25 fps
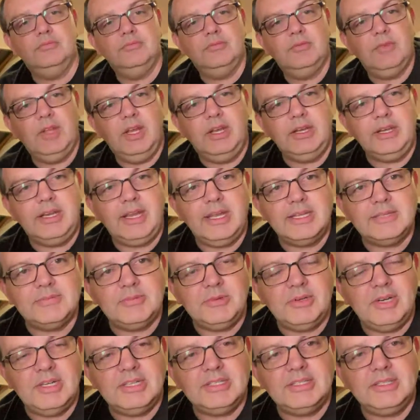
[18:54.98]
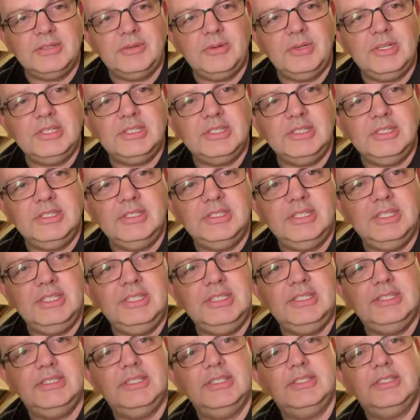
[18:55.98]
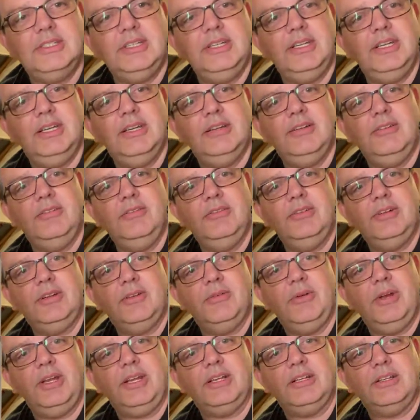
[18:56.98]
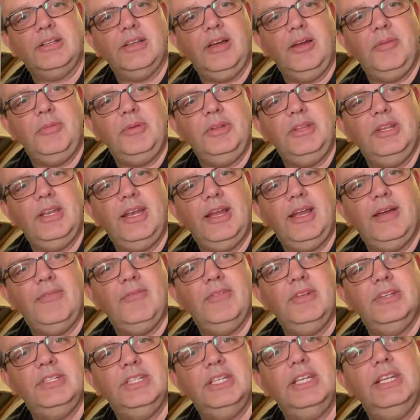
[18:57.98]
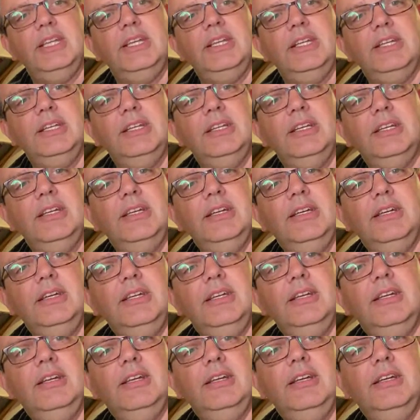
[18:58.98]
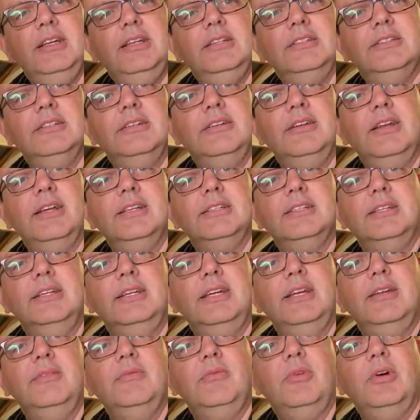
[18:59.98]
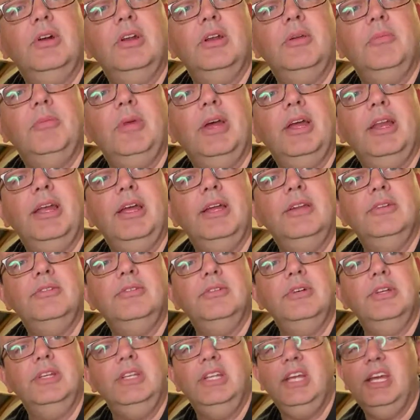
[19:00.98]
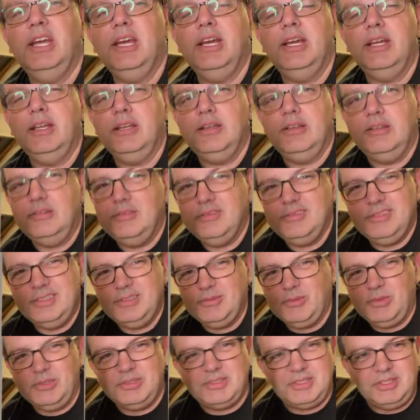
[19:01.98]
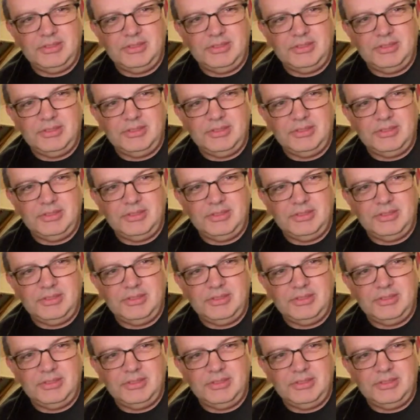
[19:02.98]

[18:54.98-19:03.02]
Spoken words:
And Casper asked a question. Ginny's just here. Quick, type in the number, Ginny. So to ask again, what about Android? Yeah, well, still